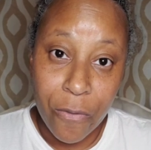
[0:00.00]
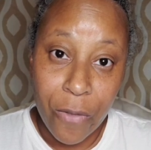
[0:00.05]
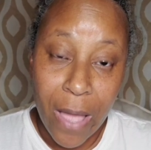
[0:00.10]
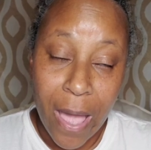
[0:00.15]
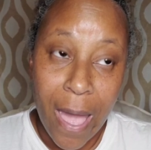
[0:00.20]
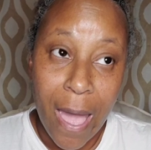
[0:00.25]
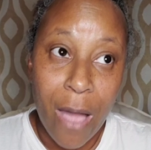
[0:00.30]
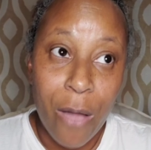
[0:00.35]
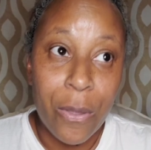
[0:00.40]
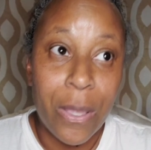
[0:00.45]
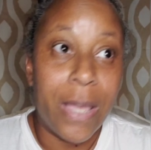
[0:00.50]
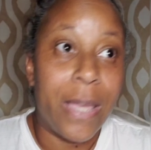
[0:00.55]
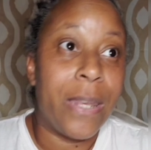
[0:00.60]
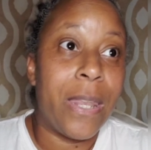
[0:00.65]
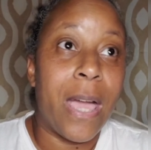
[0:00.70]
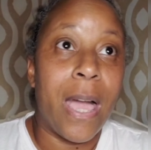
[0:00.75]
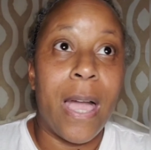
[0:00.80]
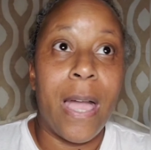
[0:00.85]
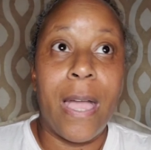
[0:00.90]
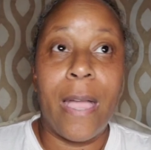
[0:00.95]
How can
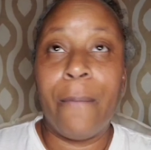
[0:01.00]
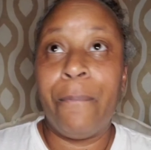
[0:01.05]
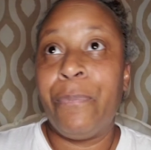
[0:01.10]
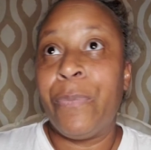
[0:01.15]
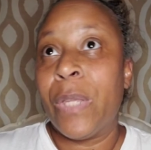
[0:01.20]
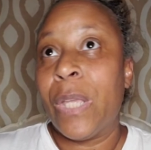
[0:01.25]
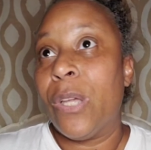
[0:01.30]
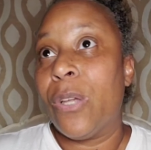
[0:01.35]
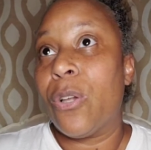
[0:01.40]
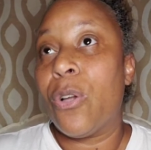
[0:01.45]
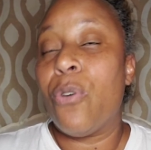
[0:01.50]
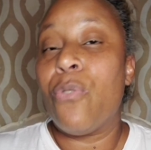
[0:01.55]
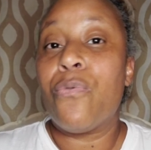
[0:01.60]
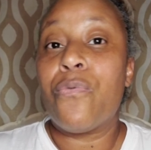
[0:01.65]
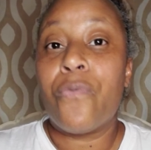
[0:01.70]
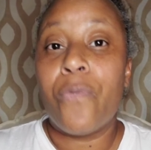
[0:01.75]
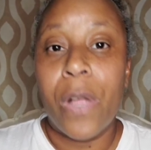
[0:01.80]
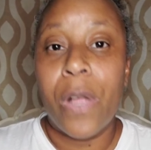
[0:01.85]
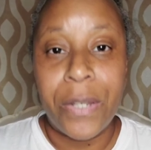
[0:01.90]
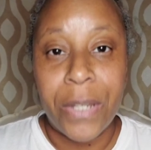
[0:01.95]
I go
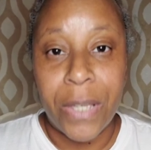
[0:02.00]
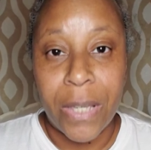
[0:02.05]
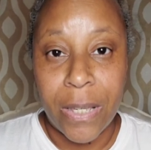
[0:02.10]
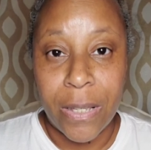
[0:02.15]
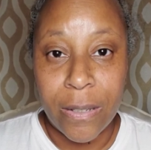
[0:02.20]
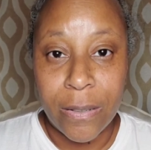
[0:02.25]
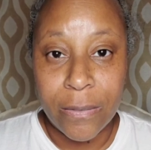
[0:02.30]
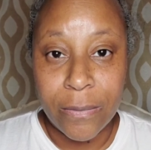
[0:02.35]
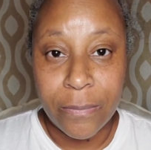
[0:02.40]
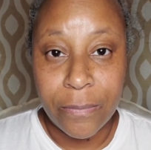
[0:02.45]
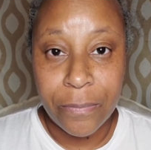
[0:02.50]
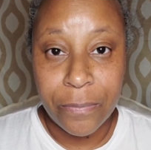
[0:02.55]
running